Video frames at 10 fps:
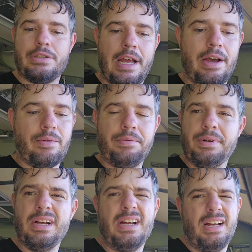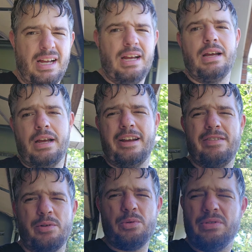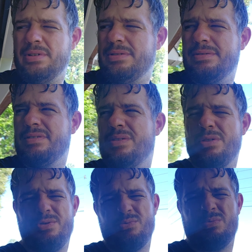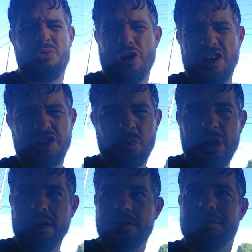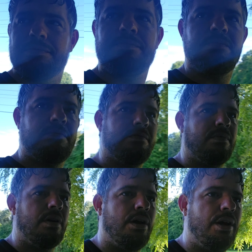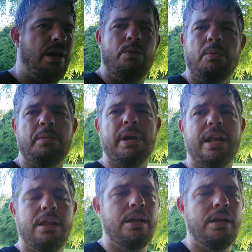down for 3-ish weeks. Won't be bad.